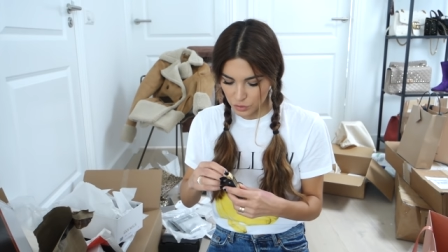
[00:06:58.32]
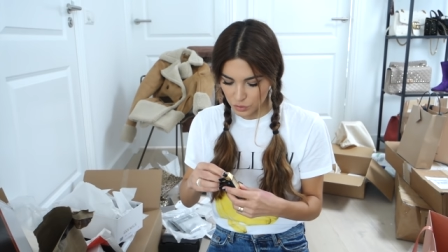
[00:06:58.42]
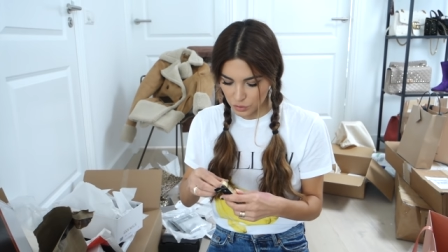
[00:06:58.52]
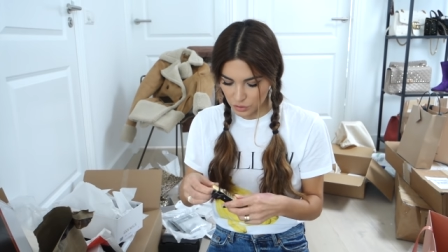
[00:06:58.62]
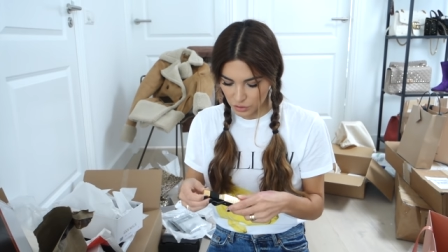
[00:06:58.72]

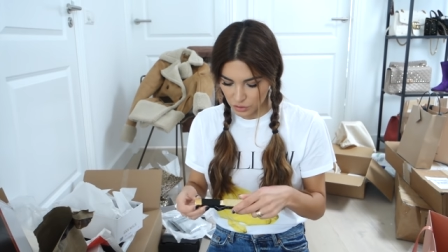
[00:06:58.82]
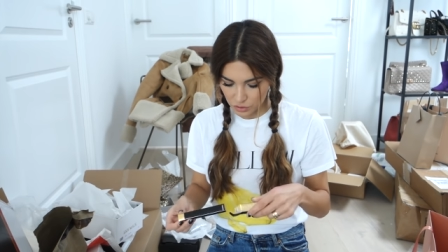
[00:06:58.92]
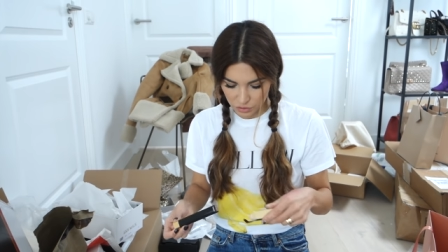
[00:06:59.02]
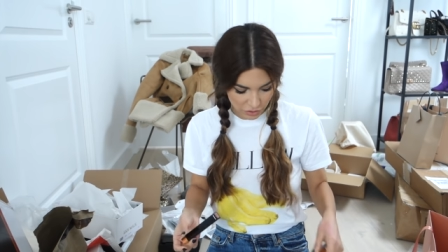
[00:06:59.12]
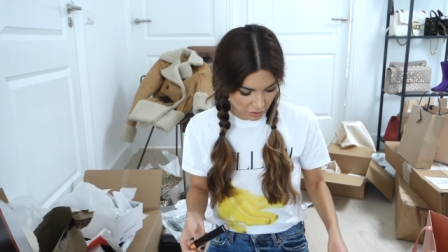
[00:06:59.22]
Nude
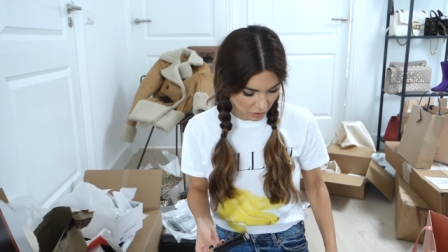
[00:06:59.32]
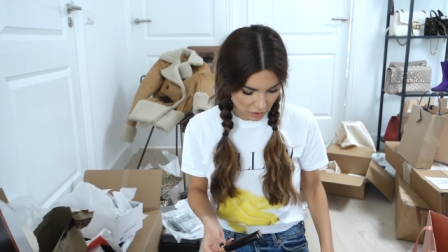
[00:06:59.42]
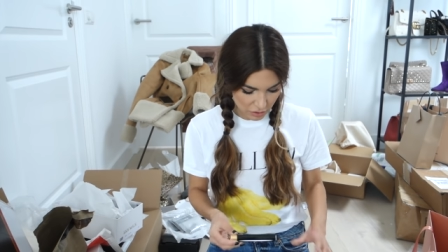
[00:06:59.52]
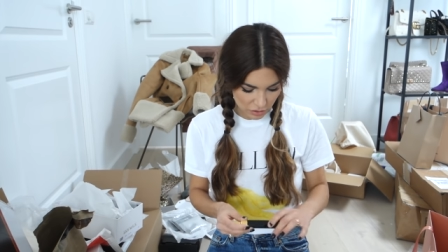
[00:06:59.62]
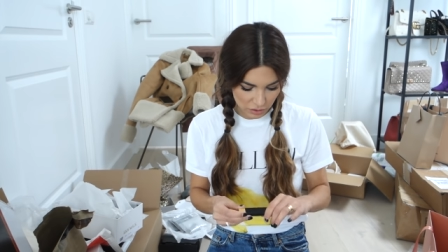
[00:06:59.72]
Ultra
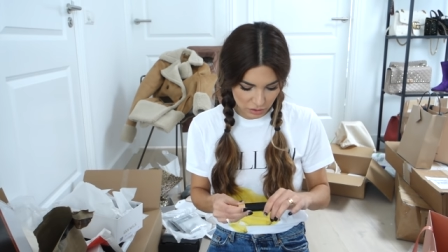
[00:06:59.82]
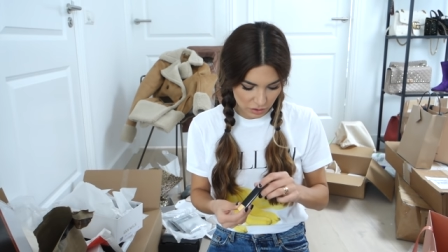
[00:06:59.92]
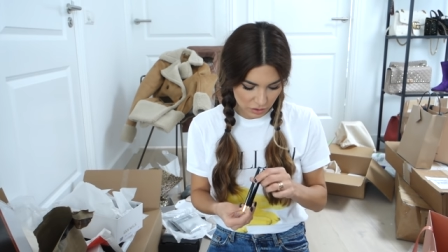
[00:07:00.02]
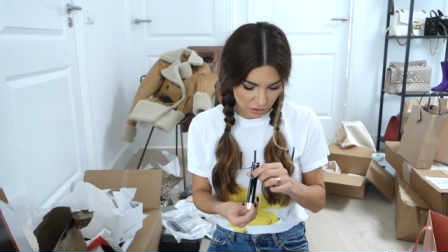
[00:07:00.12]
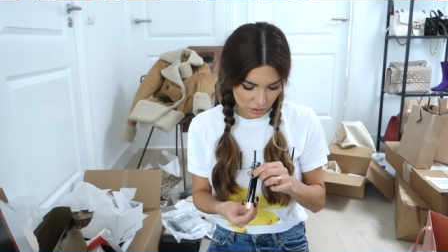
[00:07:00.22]
Gloss.
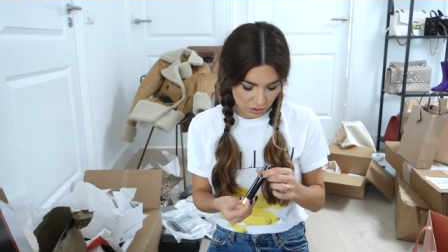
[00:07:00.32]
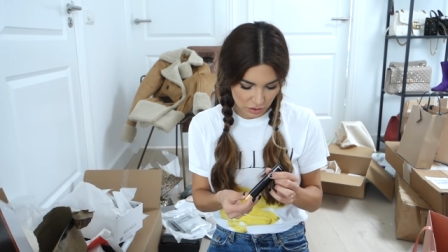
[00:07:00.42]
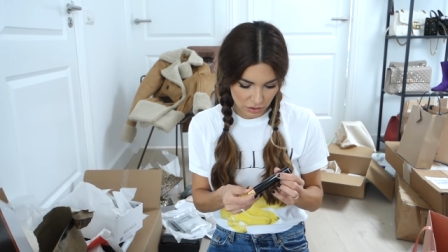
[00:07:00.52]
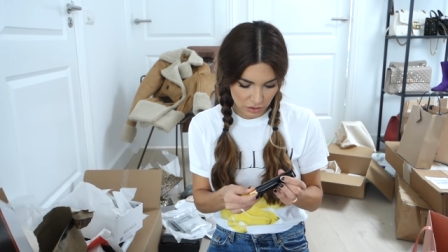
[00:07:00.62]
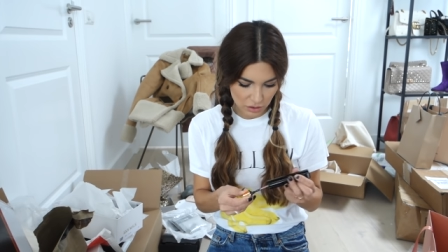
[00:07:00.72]

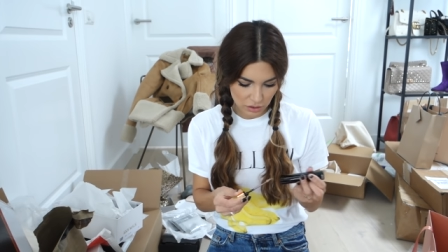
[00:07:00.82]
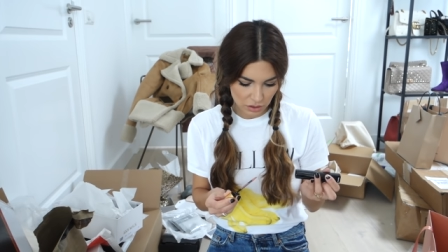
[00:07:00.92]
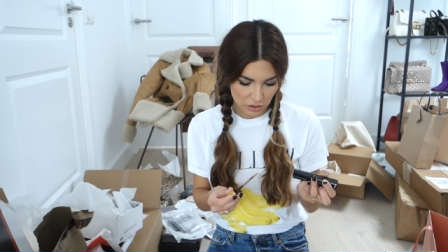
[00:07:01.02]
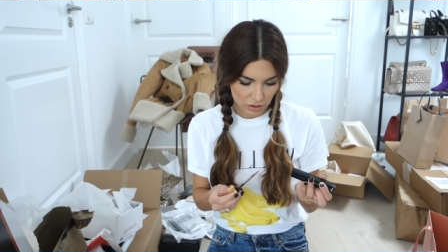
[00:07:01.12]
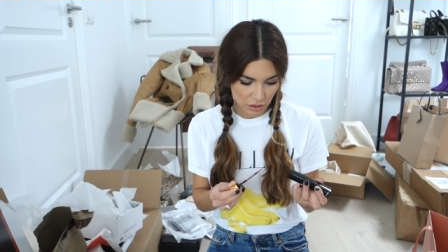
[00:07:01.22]

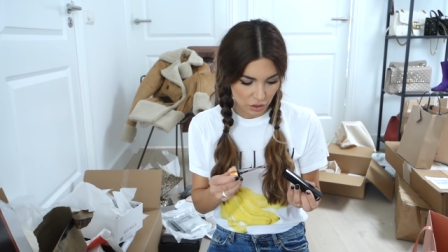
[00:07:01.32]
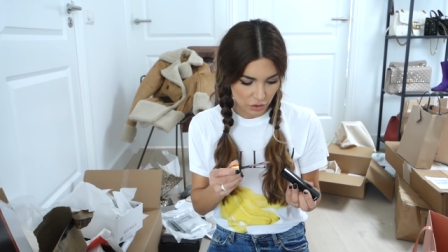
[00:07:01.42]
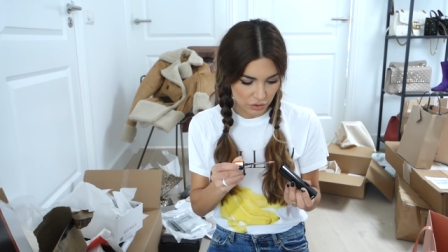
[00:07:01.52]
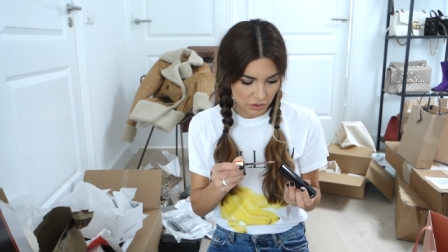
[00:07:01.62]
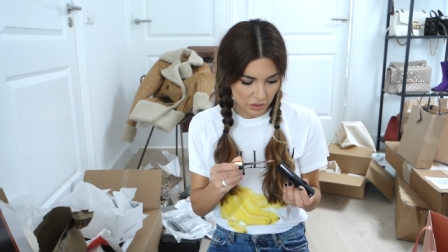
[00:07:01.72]

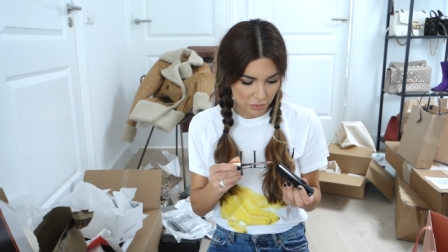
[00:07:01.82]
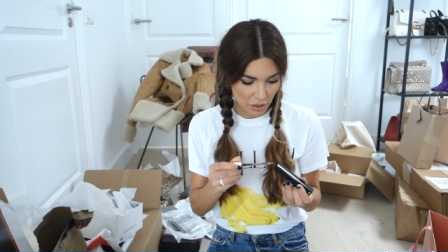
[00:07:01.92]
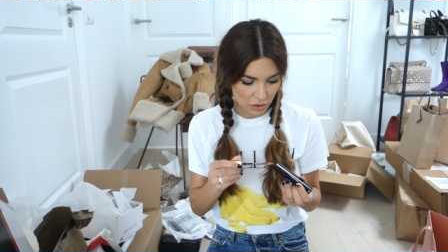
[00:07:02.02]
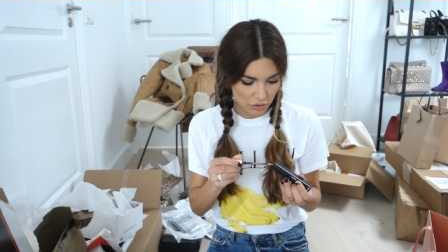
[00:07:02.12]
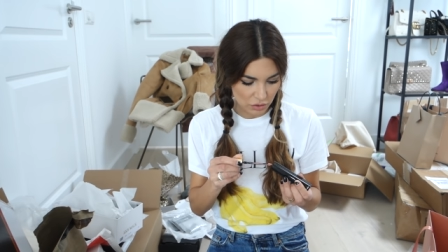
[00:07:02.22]
Oh, slip
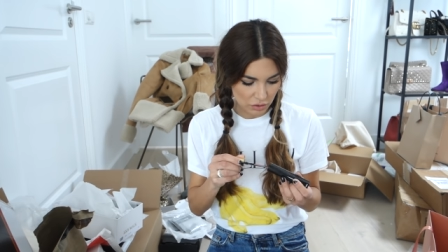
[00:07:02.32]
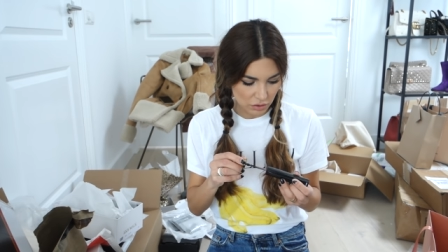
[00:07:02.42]
up.